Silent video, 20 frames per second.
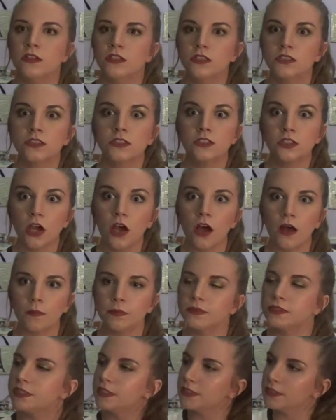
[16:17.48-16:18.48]

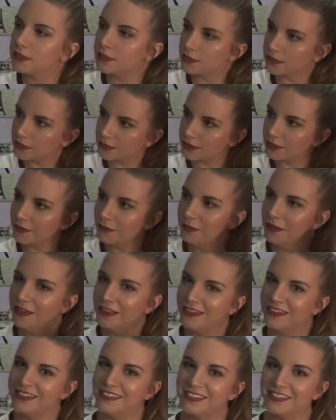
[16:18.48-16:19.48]
stopped.
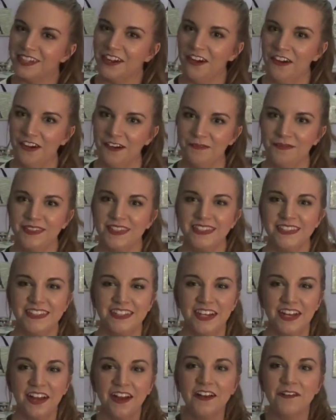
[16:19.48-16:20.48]
Completely stopped.
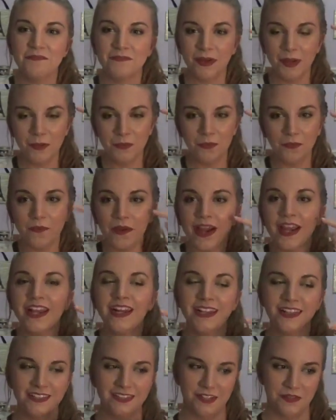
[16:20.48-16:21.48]
My
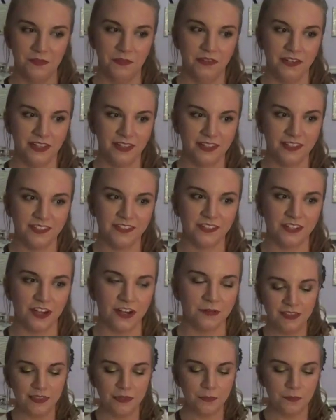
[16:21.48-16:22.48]
brain has completely
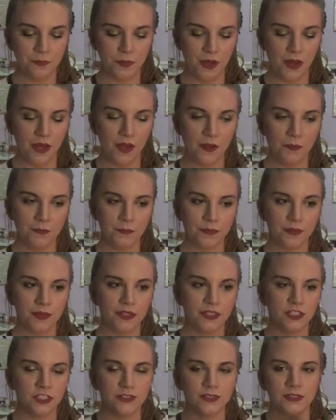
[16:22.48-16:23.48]
stopped. The pump
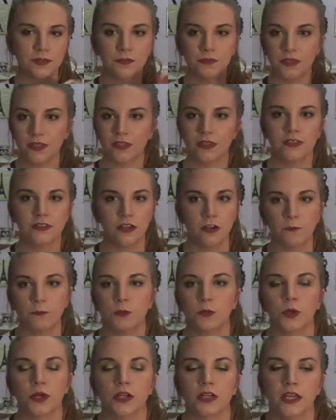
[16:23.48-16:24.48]
just completely
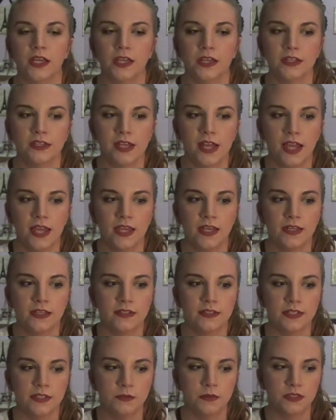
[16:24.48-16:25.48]
stopped working,
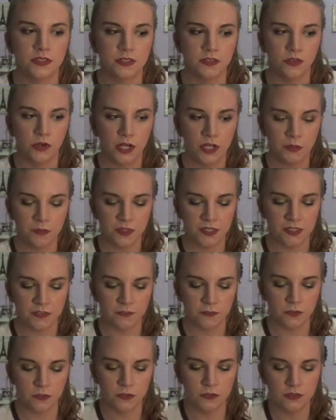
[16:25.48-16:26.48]
and it was incredibly
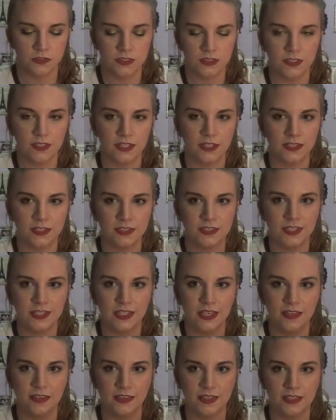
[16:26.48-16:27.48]
difficult, like, to
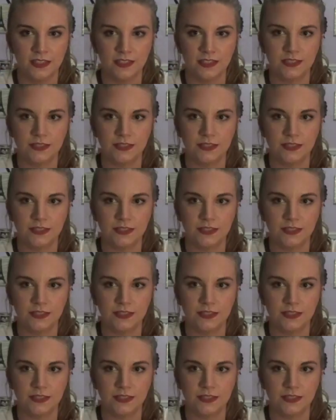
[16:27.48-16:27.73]
get the